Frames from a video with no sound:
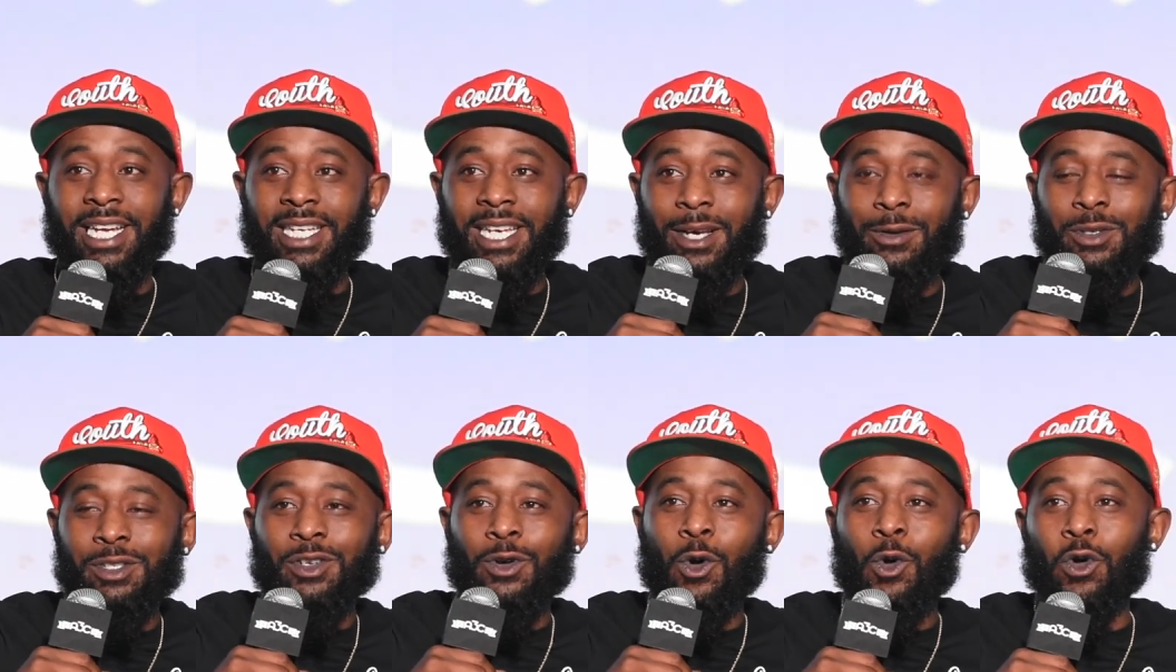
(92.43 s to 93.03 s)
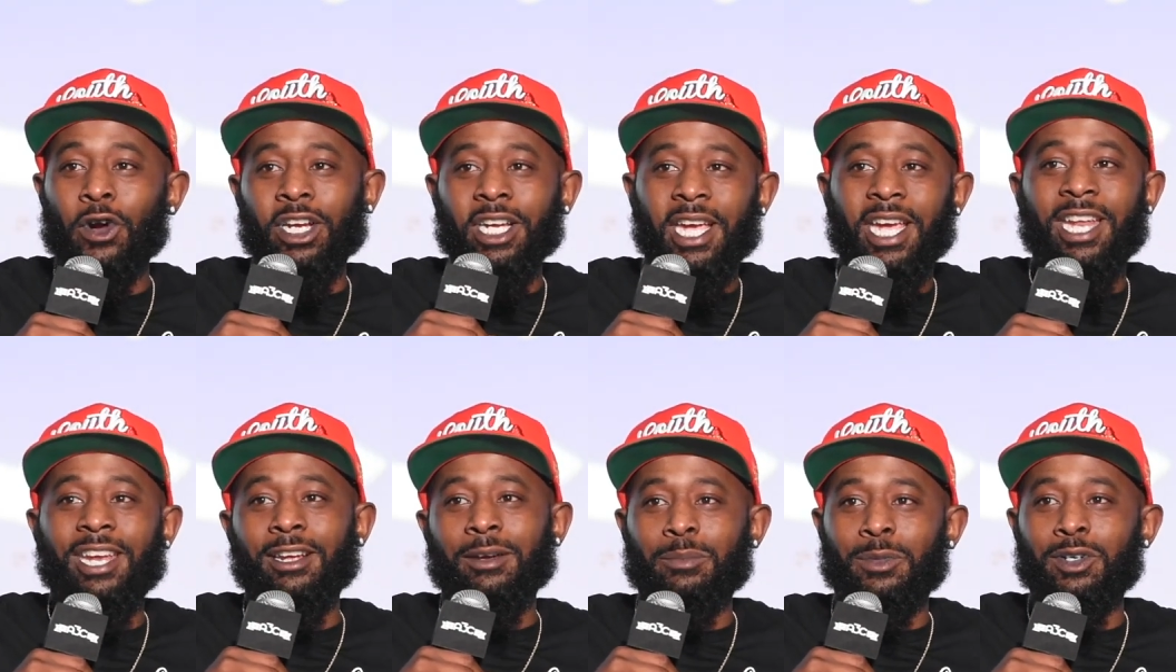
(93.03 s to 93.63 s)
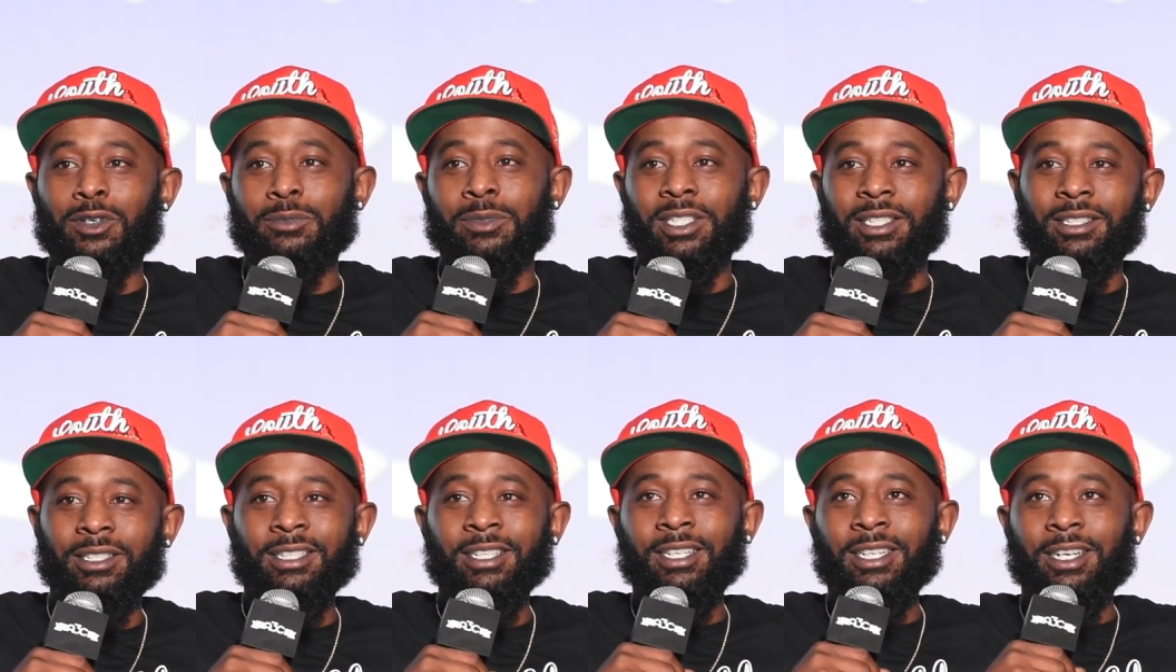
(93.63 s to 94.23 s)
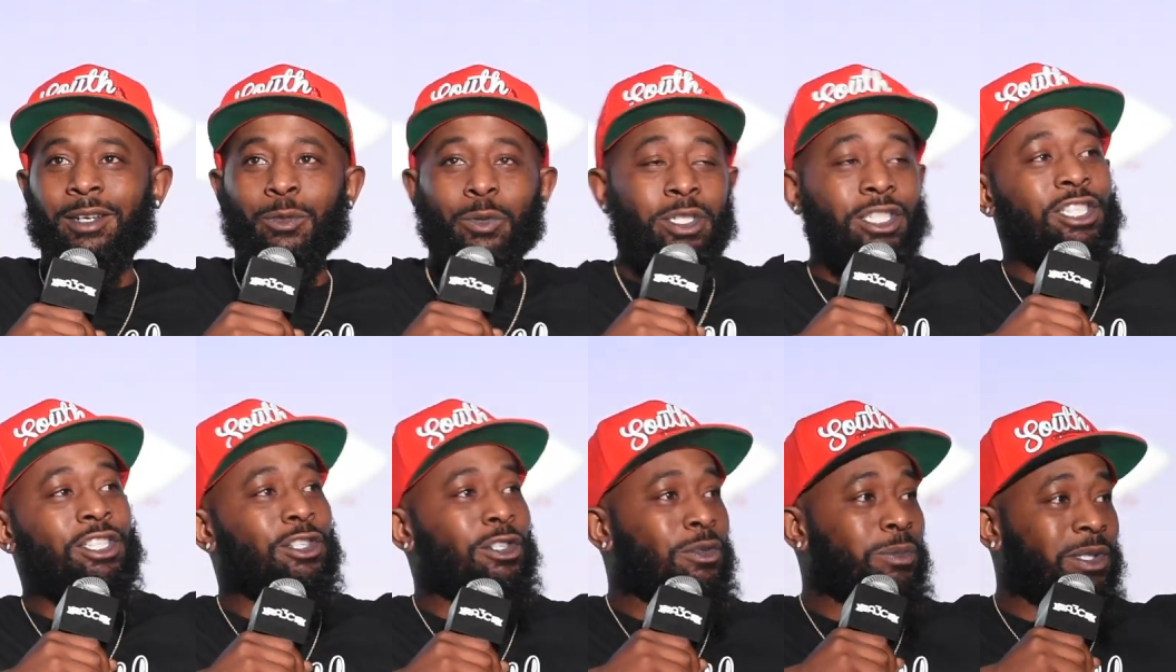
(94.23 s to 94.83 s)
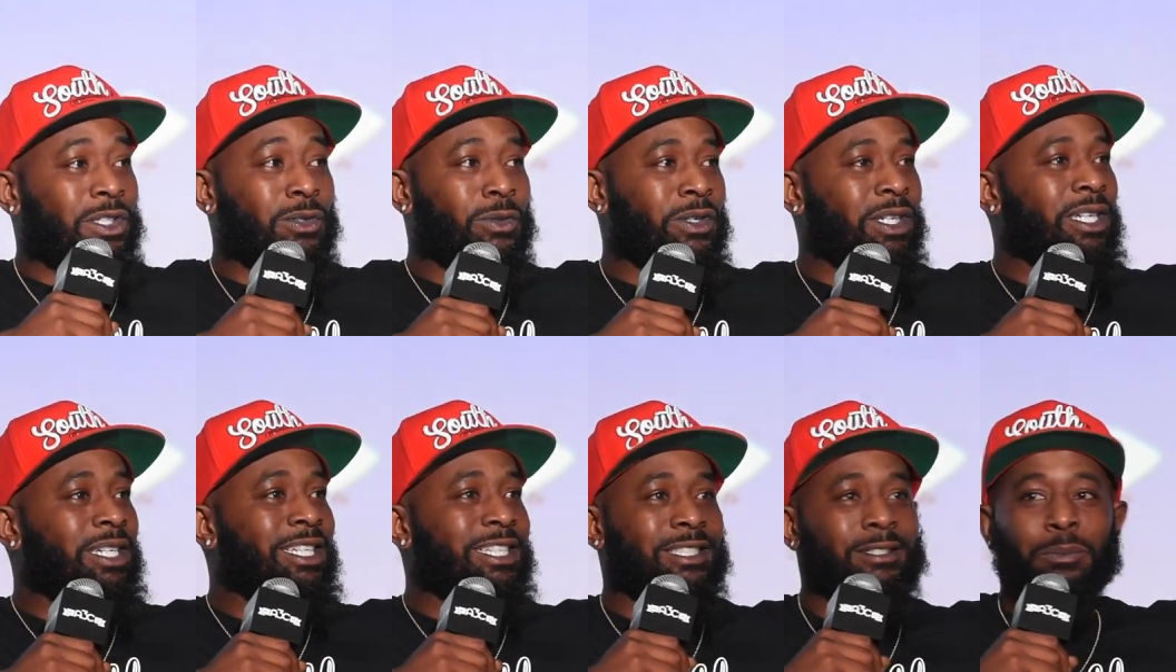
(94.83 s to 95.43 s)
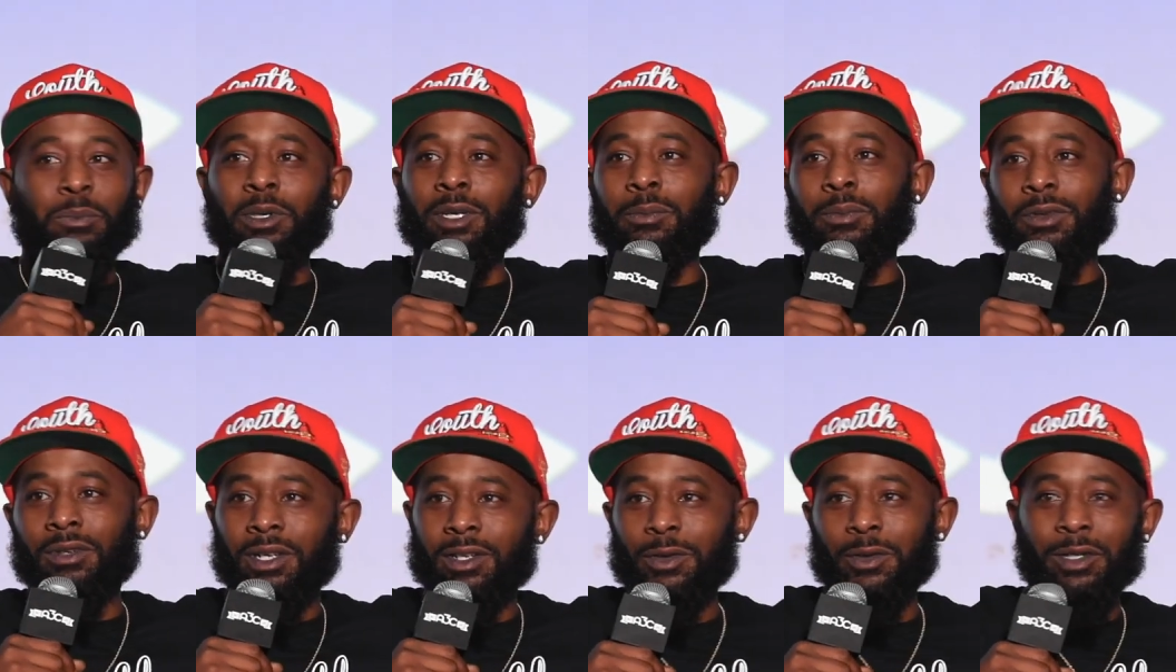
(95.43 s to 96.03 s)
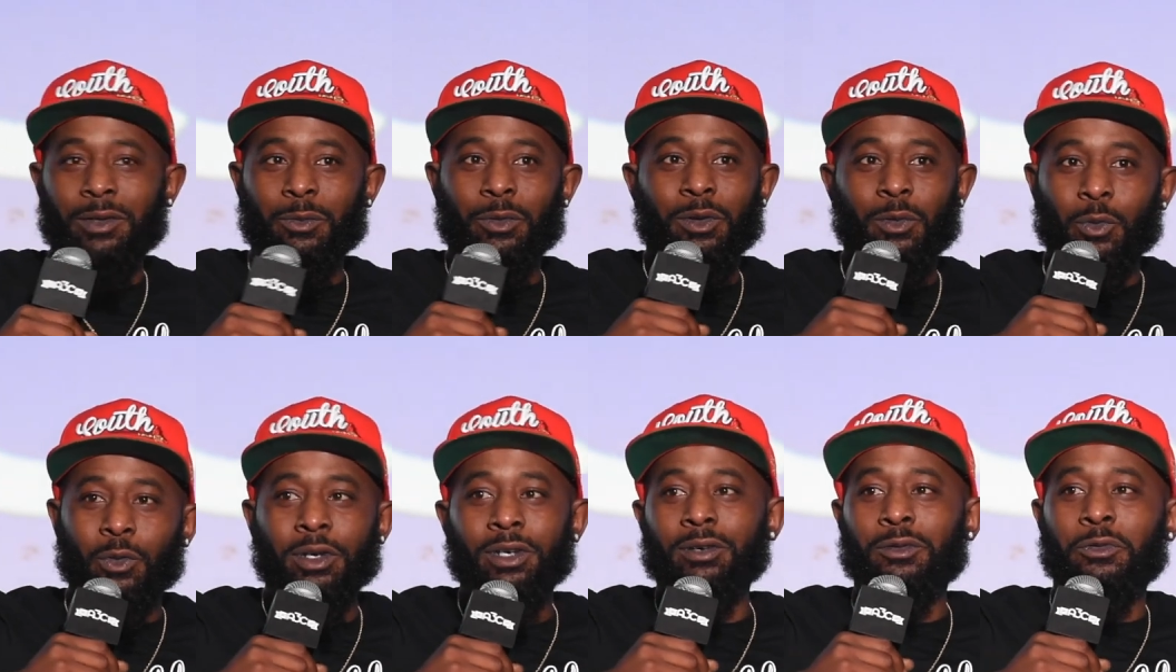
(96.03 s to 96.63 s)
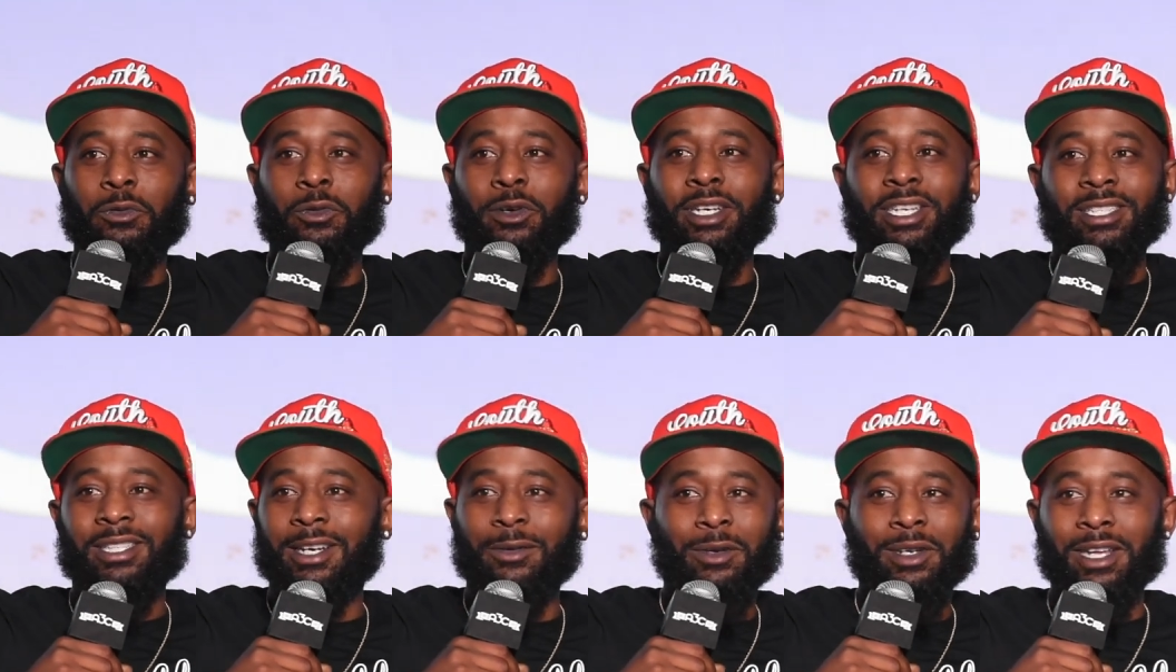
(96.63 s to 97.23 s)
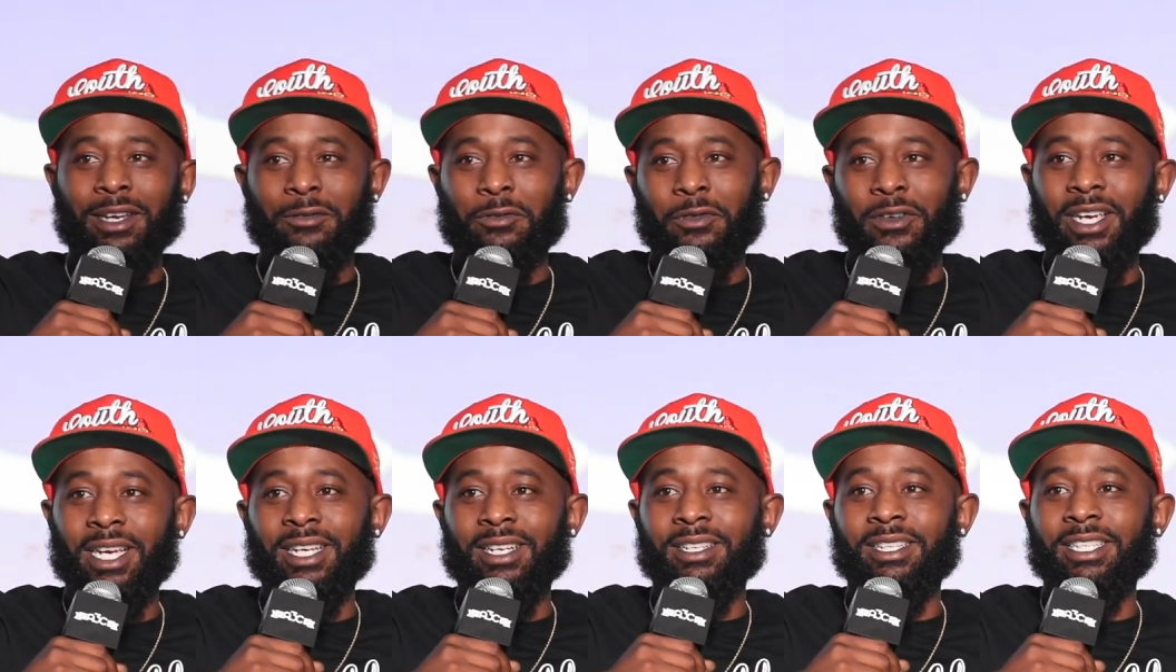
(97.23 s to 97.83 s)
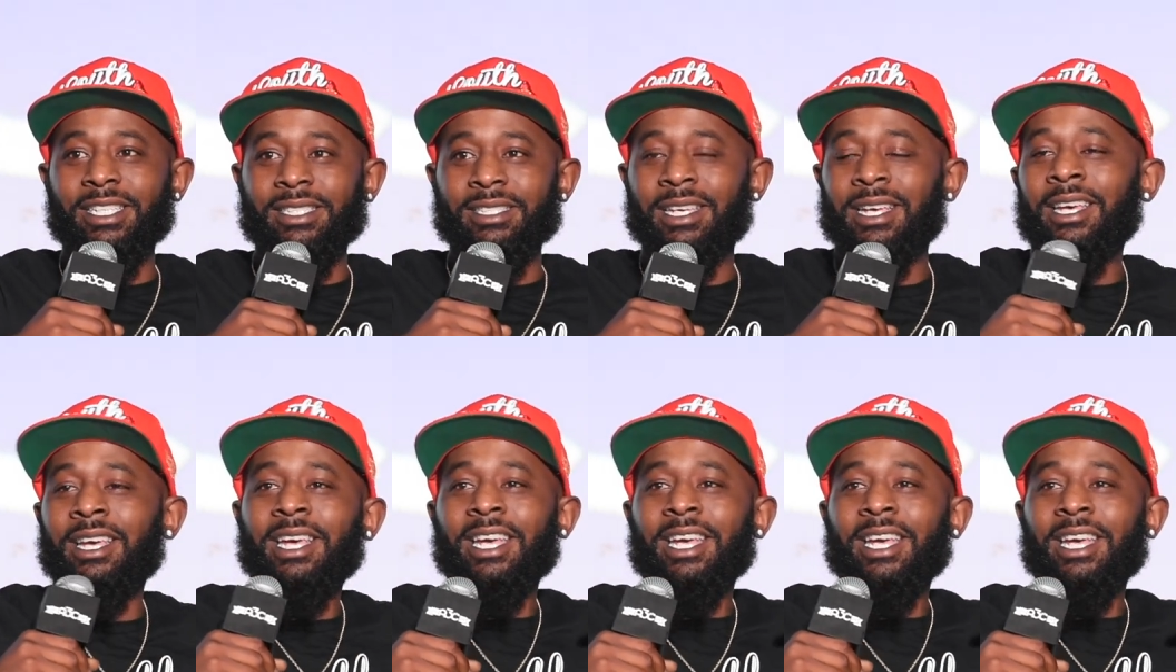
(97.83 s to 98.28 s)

Like that was an organic moment that we showed between us, and people know that we real friends. Like we're not faking this.